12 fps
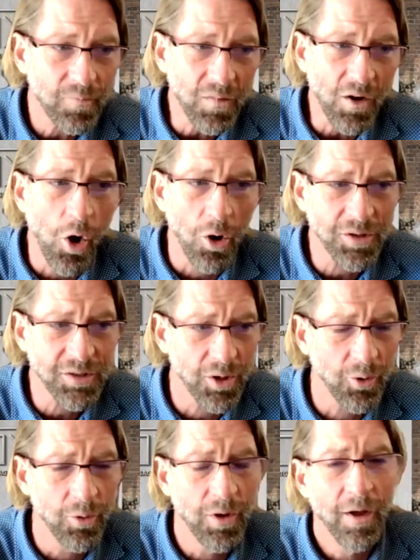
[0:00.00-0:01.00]

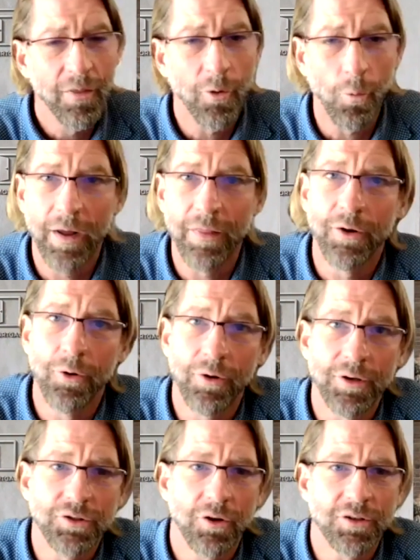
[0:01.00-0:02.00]
also the way that new
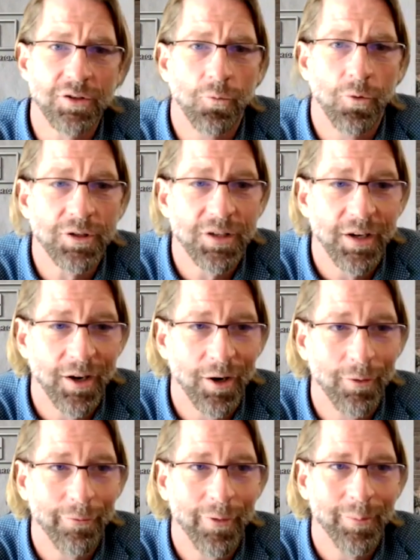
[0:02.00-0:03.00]
construction works
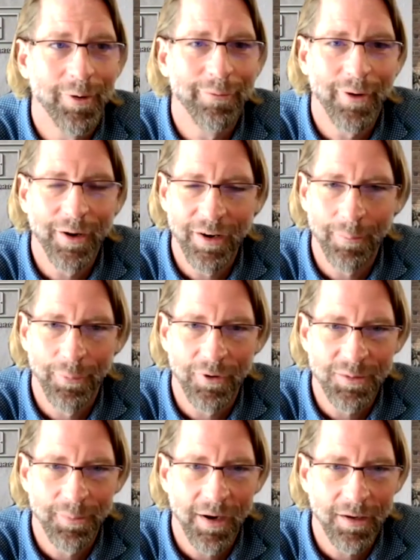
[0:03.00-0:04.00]
here from a funding
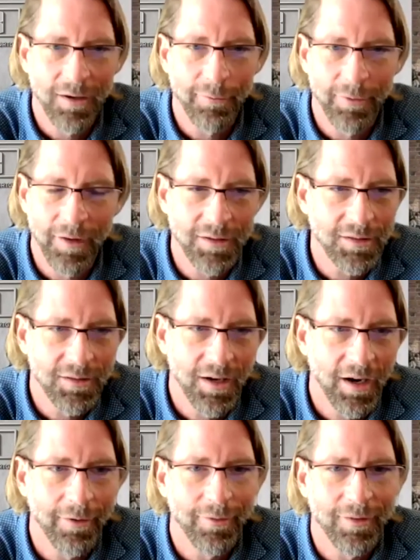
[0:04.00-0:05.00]
perspective, and this is
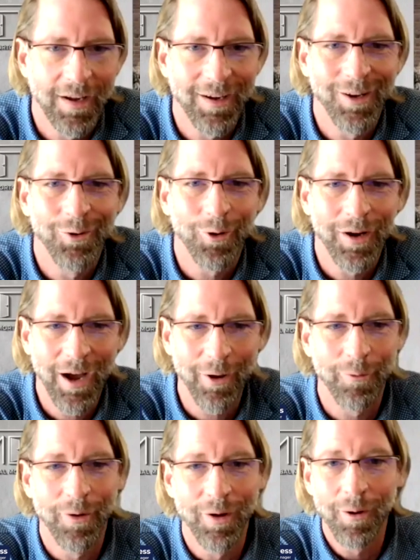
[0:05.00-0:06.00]
not even taken into
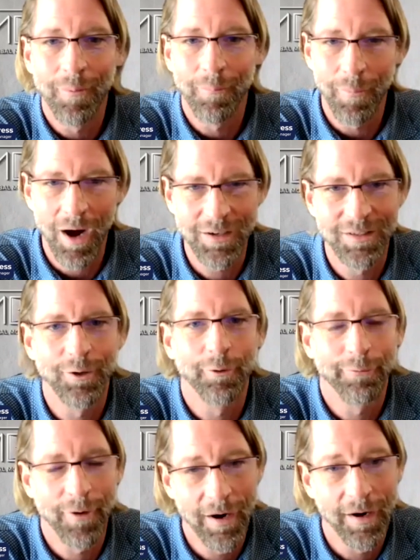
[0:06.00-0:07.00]
account Moxie or
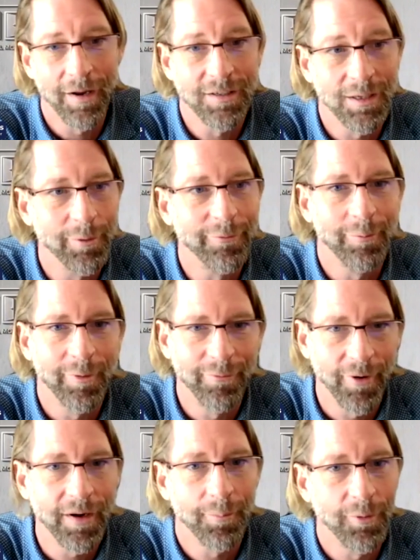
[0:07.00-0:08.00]
financing, but from a
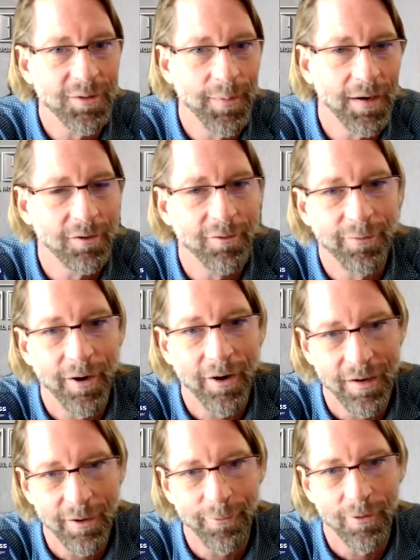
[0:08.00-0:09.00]
funding perspective, is
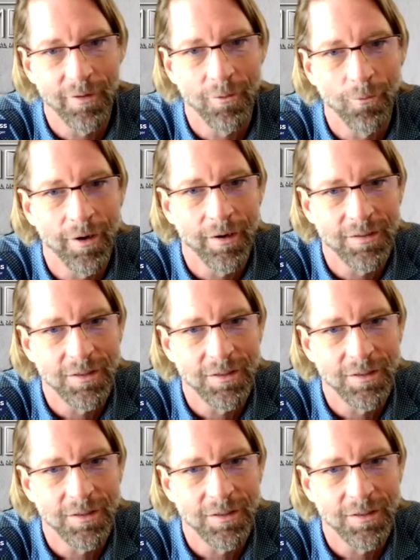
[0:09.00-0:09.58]
very different than what it is in